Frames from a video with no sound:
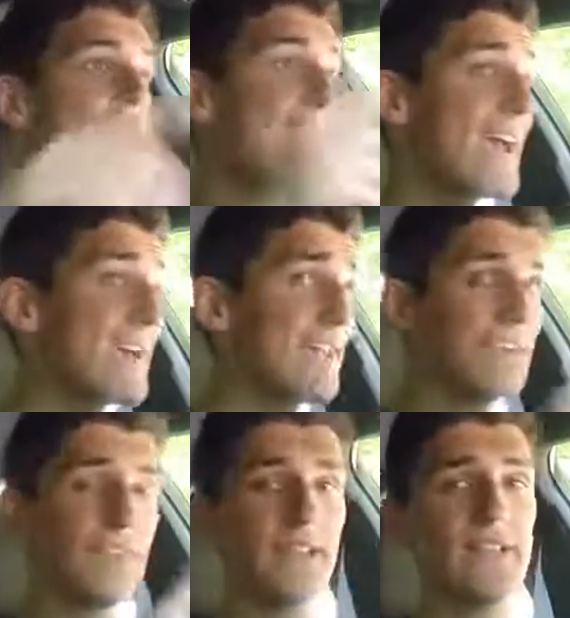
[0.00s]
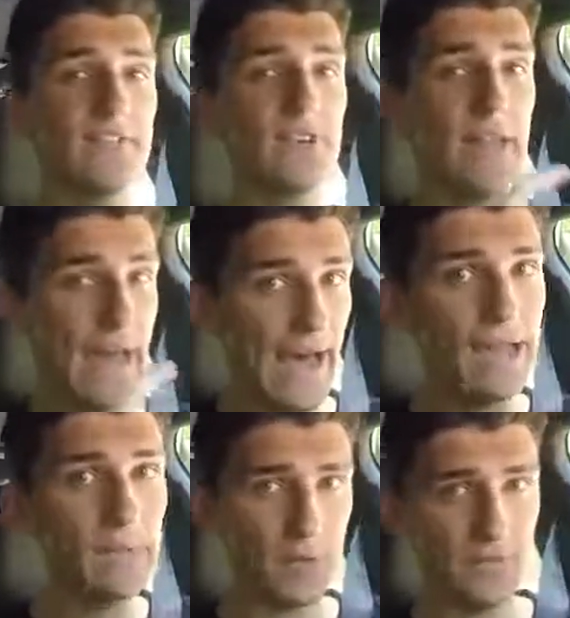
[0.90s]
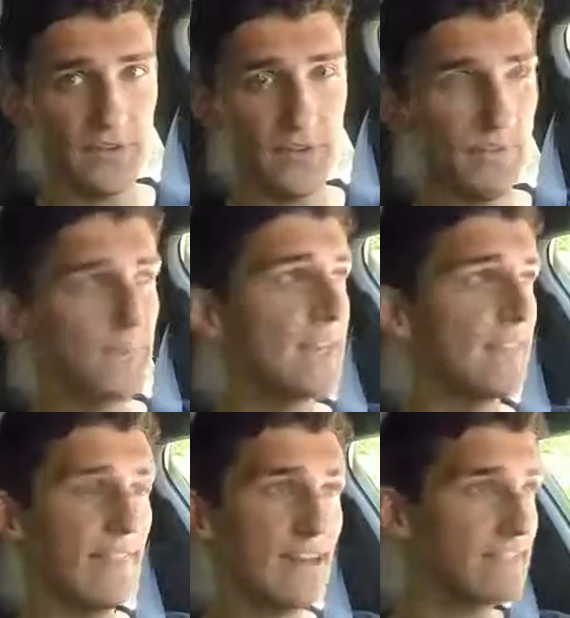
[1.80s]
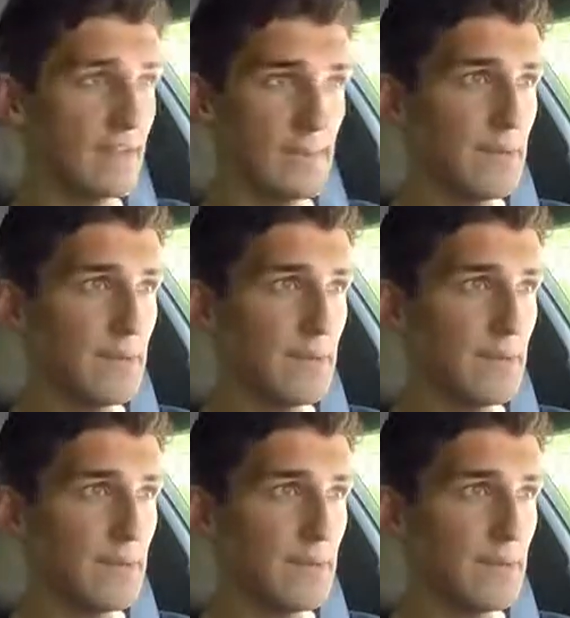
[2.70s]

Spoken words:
And if they leave a good item review, that's gonna